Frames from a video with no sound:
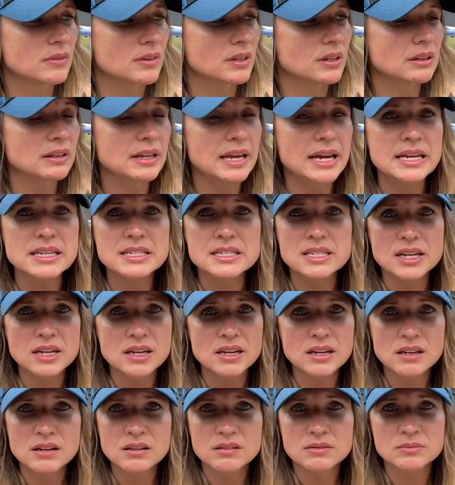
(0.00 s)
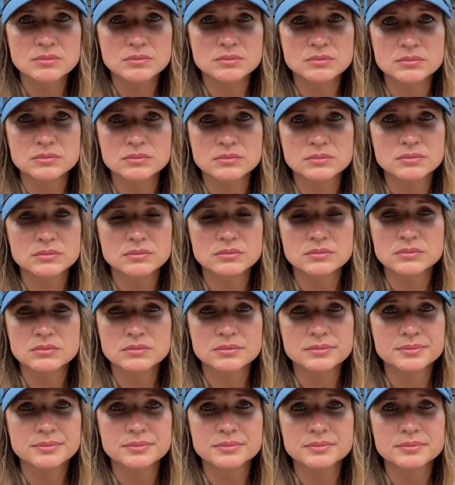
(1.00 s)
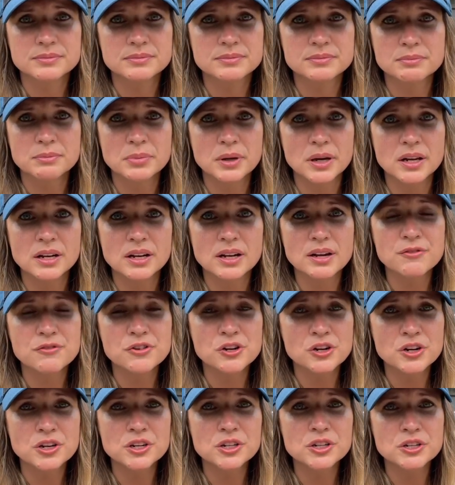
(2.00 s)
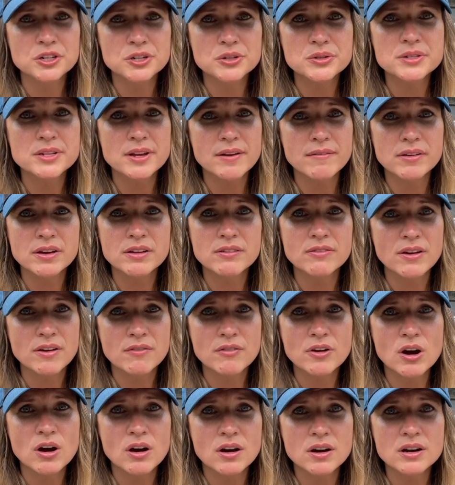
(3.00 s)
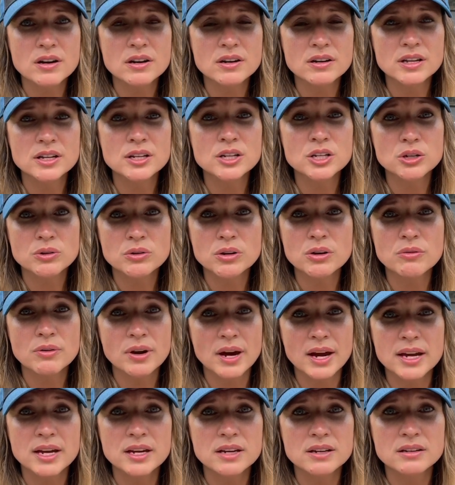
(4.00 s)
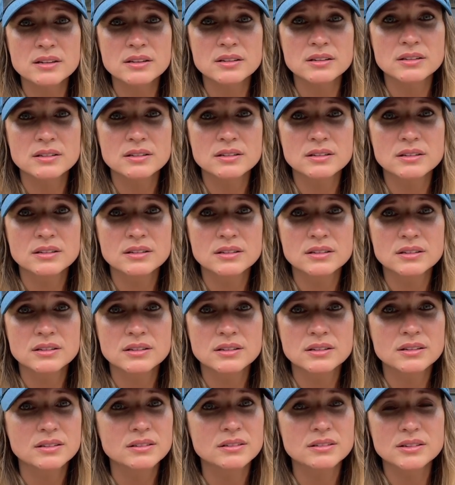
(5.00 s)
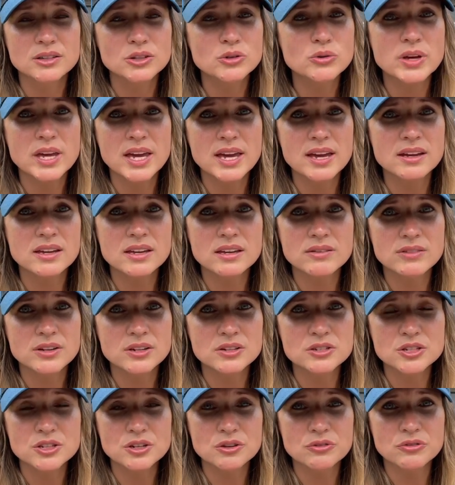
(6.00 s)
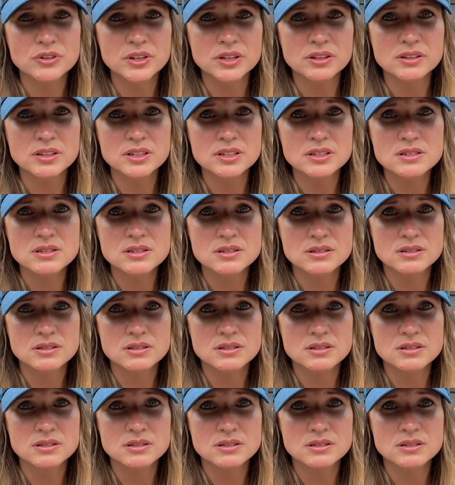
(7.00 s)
lazy. But if you're going to do 75 hard and do it right, you can't give in to your feelings.